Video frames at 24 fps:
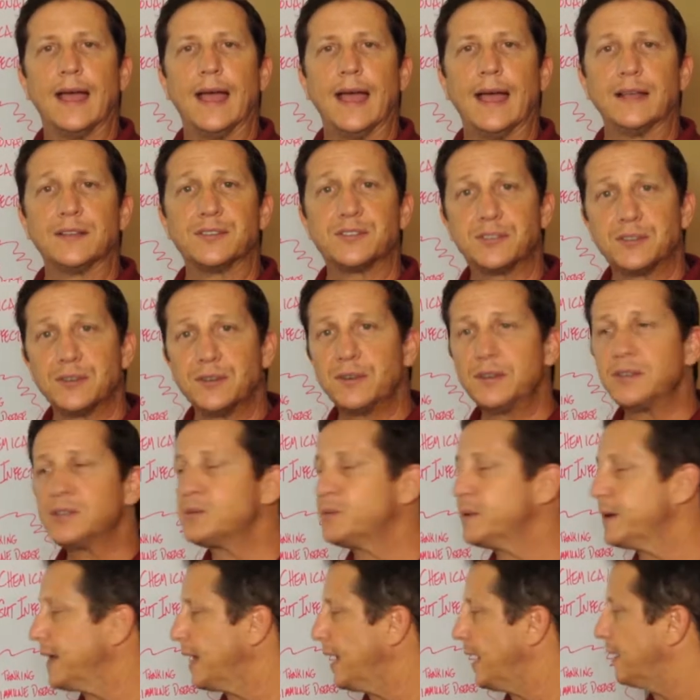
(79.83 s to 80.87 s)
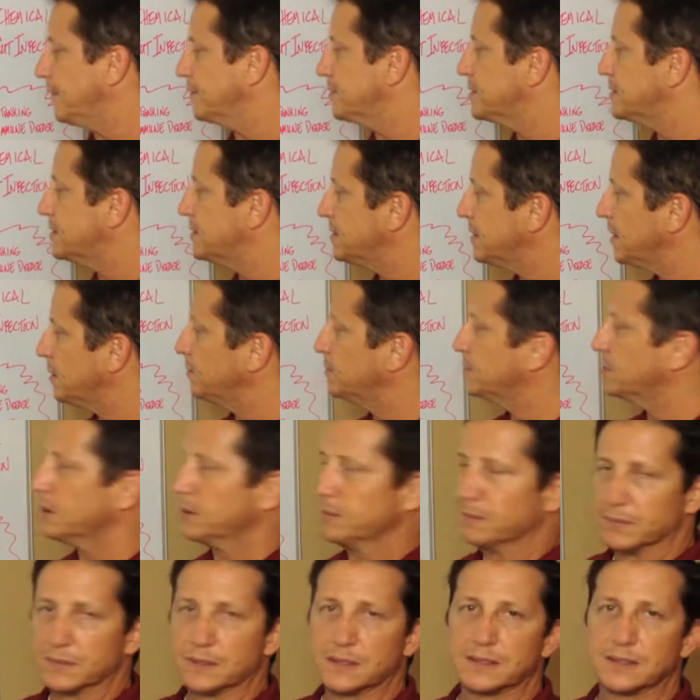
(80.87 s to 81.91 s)
As soon as we have
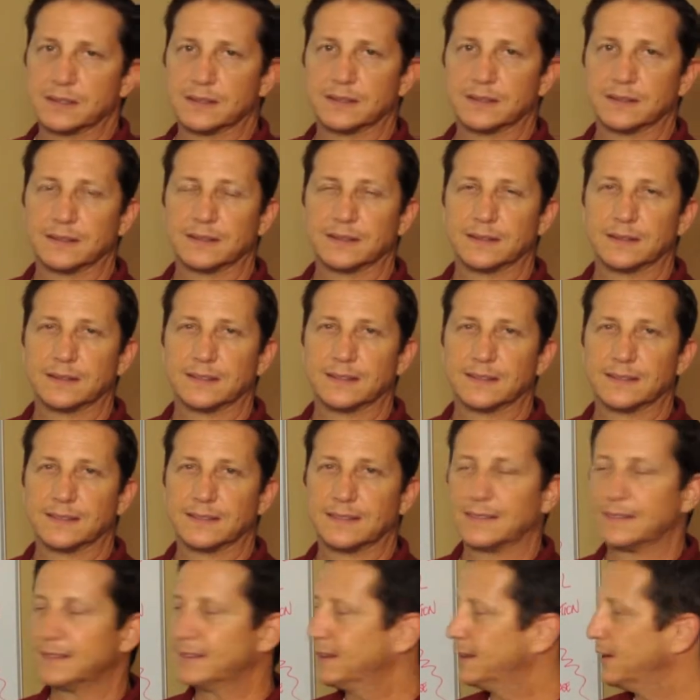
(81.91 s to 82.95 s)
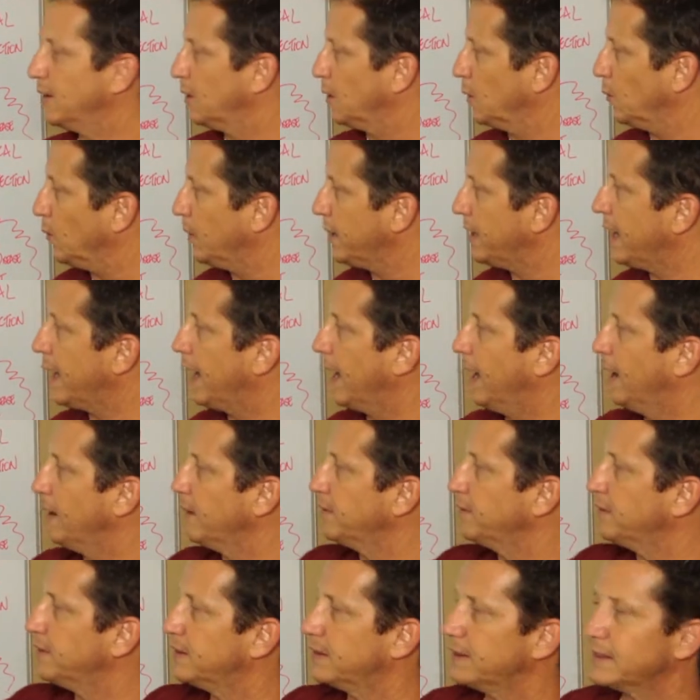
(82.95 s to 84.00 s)
symptoms, we
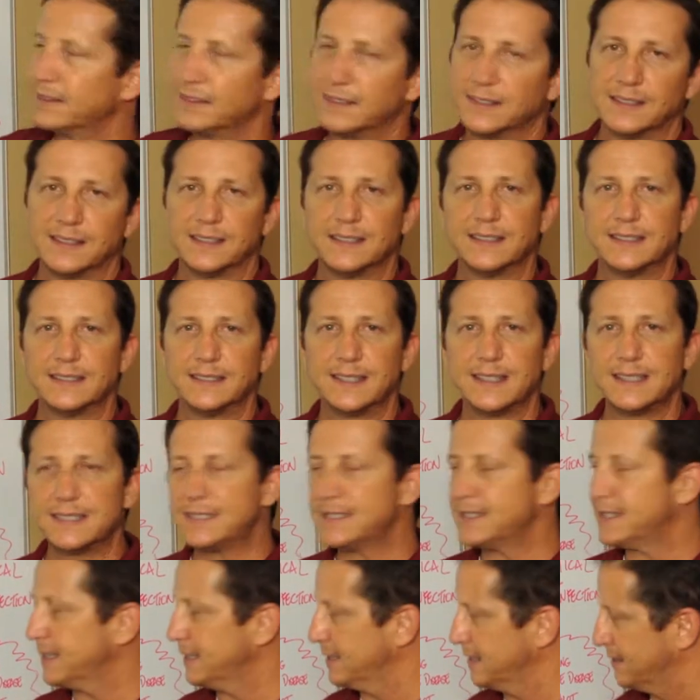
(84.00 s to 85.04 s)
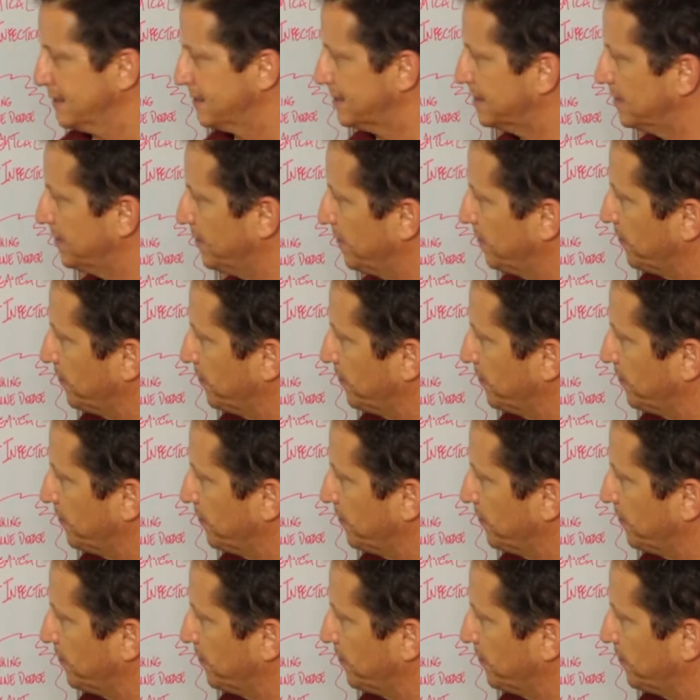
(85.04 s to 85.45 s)
have dis-ease.